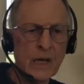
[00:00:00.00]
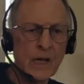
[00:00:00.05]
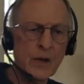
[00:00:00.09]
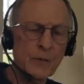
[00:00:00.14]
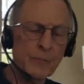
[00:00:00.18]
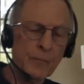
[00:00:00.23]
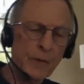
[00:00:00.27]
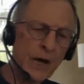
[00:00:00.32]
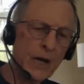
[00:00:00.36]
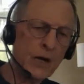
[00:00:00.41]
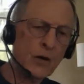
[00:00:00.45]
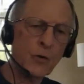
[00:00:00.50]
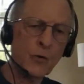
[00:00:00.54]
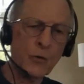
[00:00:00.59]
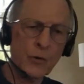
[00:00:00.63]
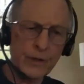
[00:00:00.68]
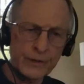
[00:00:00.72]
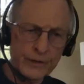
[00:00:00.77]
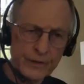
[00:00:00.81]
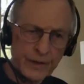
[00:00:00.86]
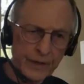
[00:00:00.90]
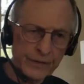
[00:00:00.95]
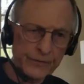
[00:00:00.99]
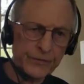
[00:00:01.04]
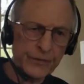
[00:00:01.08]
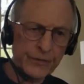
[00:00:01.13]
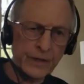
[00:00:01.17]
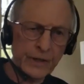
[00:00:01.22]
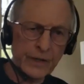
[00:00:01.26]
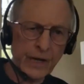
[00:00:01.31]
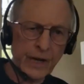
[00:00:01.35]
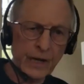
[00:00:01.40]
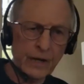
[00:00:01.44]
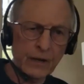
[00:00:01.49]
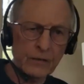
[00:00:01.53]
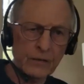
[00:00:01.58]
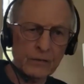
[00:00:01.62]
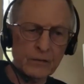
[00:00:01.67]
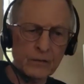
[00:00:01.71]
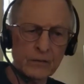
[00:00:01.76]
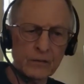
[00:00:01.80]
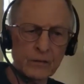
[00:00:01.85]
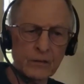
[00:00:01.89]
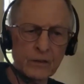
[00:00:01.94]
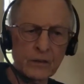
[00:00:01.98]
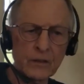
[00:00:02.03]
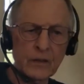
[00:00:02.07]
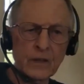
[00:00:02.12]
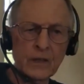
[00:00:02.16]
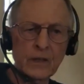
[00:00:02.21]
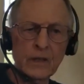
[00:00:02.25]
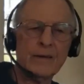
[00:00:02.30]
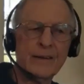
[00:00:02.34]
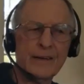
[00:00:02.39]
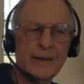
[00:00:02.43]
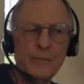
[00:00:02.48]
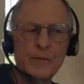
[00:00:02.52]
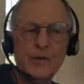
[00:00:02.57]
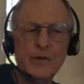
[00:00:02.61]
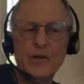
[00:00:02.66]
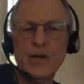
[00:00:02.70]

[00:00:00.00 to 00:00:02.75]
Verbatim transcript: Am I going and testing it out? I mean,